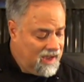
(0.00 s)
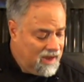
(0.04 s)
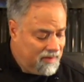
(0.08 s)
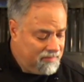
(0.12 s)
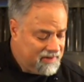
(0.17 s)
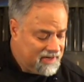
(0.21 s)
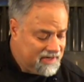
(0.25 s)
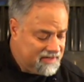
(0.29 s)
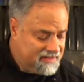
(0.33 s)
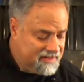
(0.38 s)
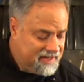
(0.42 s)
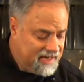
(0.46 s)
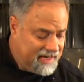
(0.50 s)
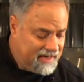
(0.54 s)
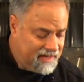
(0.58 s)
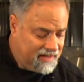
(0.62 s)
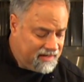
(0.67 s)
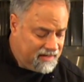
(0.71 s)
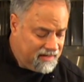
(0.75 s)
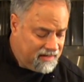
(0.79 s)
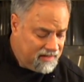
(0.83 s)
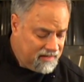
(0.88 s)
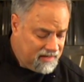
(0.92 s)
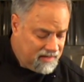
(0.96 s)
I'm going to take
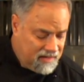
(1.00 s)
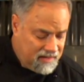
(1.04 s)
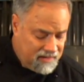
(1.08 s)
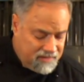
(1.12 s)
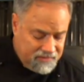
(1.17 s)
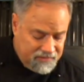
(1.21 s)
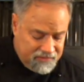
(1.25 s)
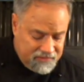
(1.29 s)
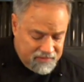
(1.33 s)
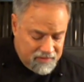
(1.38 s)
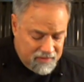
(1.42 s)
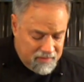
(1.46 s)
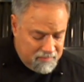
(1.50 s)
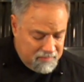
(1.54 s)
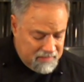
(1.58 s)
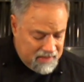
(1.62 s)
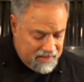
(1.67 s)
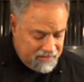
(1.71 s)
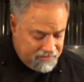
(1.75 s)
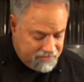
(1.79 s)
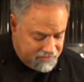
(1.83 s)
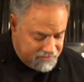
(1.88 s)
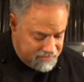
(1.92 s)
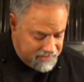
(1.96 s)
some
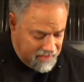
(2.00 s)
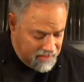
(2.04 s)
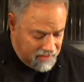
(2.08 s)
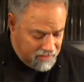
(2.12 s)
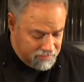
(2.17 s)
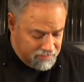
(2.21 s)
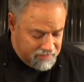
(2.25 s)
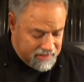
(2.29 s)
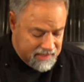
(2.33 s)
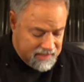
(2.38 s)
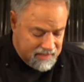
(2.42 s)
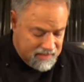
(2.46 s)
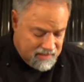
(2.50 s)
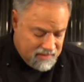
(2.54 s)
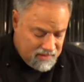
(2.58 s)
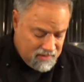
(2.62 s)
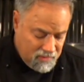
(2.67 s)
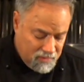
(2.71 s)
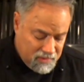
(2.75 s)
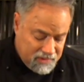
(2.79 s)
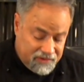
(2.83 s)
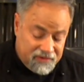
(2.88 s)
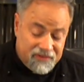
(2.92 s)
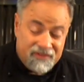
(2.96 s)
celery,
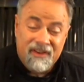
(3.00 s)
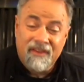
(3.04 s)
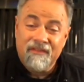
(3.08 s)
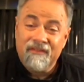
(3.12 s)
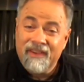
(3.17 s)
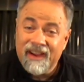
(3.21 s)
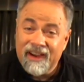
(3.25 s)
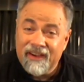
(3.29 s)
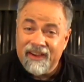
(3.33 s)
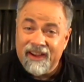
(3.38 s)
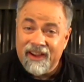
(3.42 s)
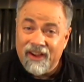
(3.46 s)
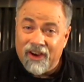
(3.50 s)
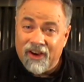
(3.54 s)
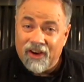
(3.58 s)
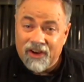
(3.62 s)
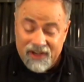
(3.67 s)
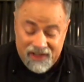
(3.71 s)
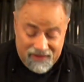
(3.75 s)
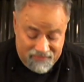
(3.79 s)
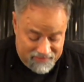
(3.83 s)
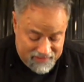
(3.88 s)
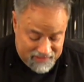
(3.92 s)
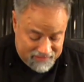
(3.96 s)
which is a very
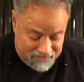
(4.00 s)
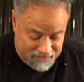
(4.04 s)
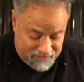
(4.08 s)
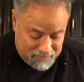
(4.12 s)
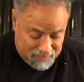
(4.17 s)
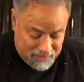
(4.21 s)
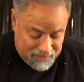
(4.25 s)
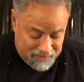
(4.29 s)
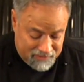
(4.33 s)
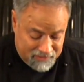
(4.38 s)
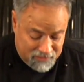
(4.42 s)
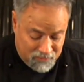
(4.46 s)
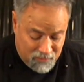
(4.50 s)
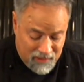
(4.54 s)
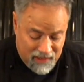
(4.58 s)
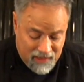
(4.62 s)
hearty vegetable as